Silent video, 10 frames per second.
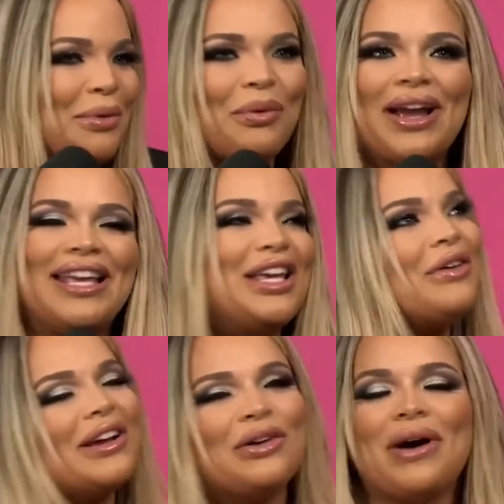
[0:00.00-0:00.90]
taking away from the point.
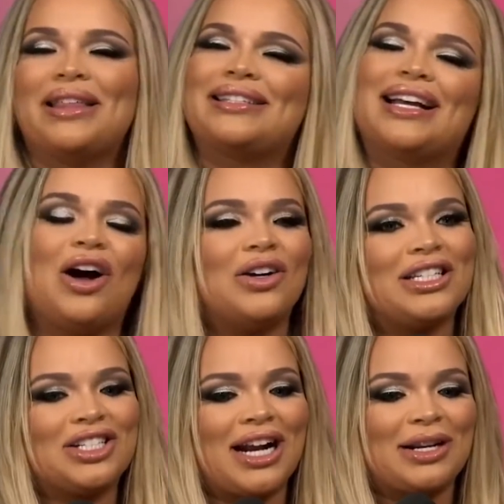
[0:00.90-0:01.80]
You were the one that's like,
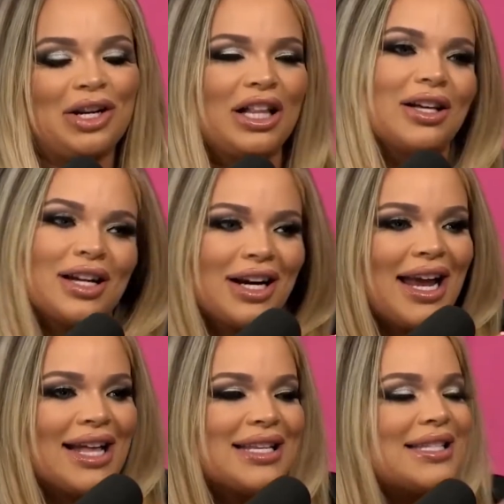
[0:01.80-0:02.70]
oh, distracted. You're like, look at
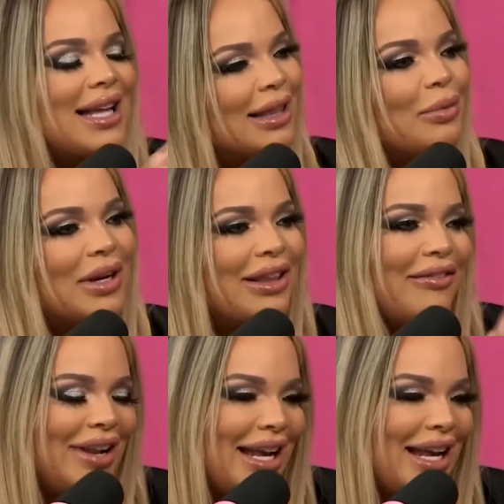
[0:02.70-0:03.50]
her hands. That's not the point of the